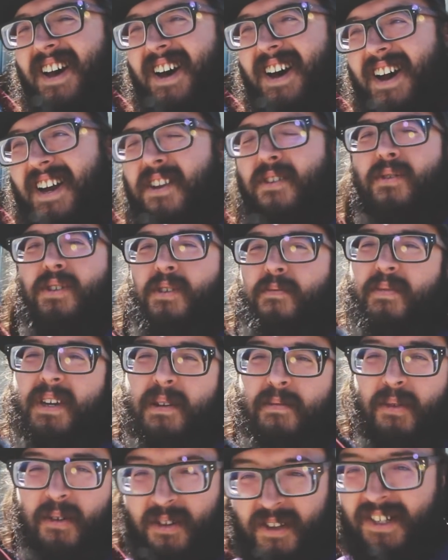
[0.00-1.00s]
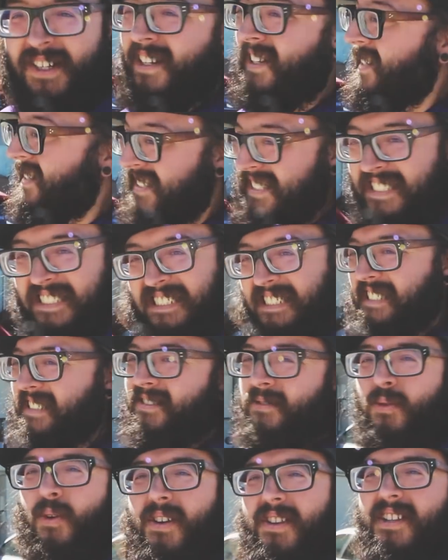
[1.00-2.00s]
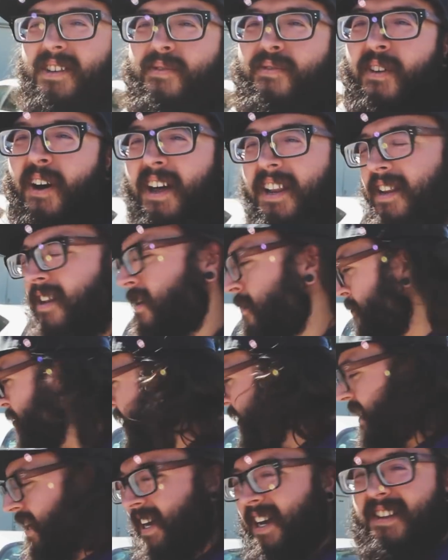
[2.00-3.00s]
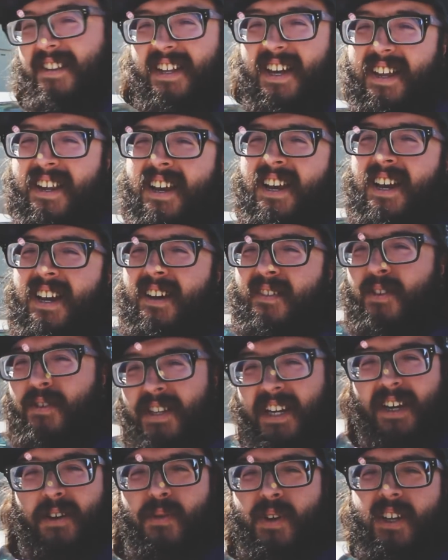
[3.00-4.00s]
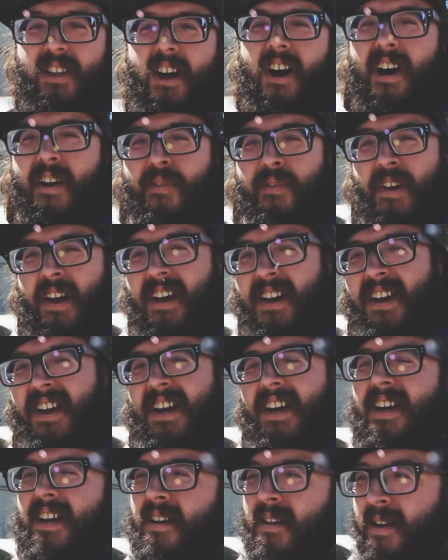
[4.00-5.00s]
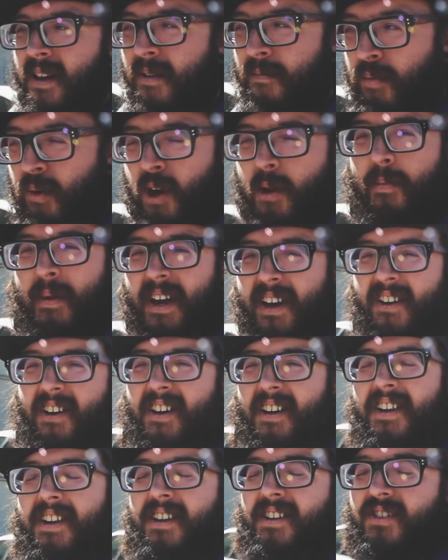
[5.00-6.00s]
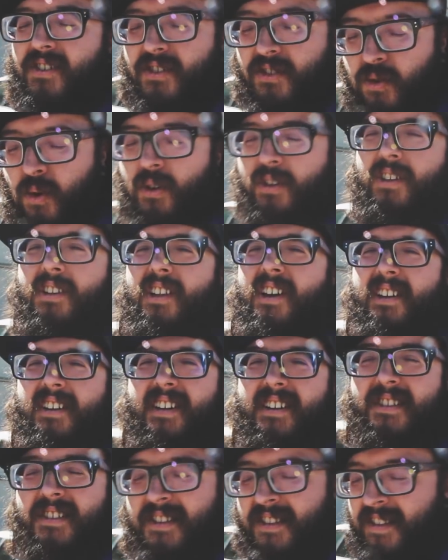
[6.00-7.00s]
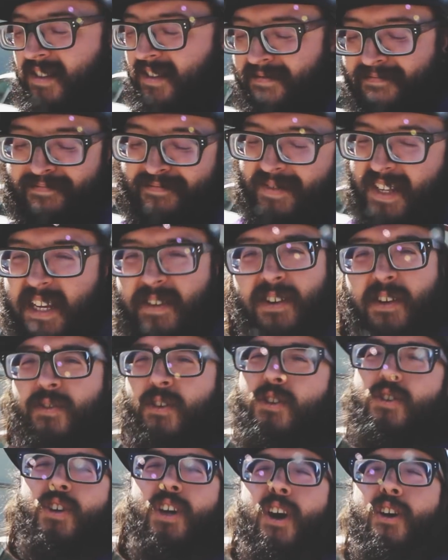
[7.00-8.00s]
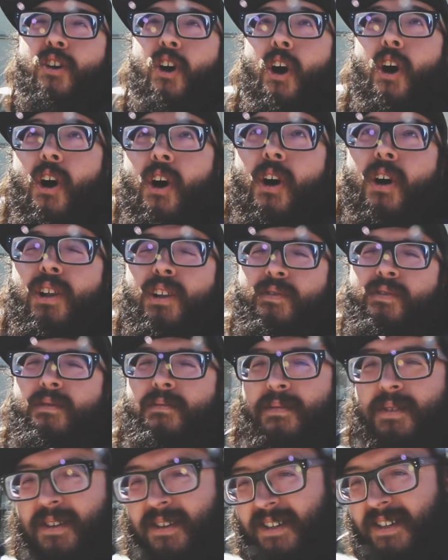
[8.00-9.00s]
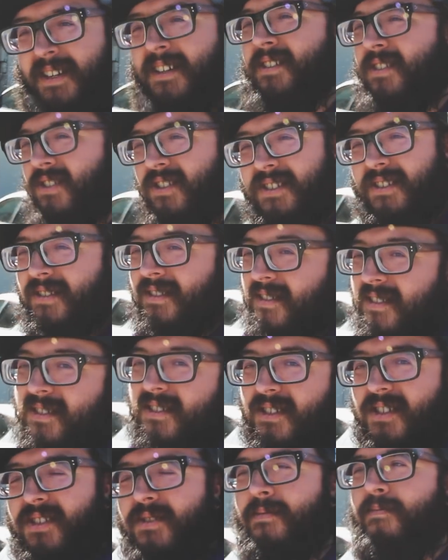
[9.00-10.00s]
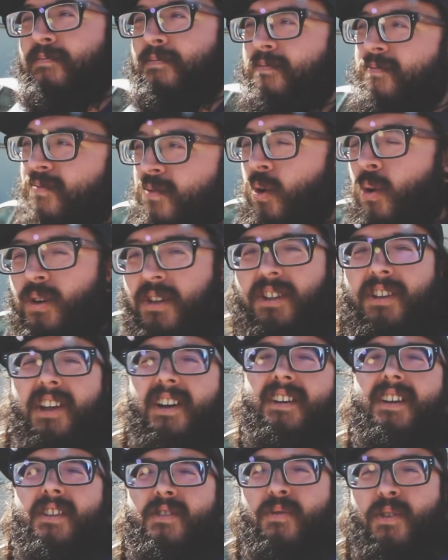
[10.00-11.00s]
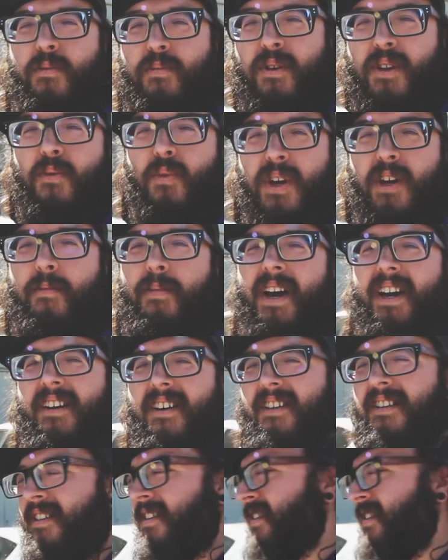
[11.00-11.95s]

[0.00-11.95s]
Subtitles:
I know some people. Wasn't fun, but like I said, if you take a wheel off, put it back on, just torque the lug nuts. Even if you took out all of them, just torque the lug nuts when you put a wheel back on.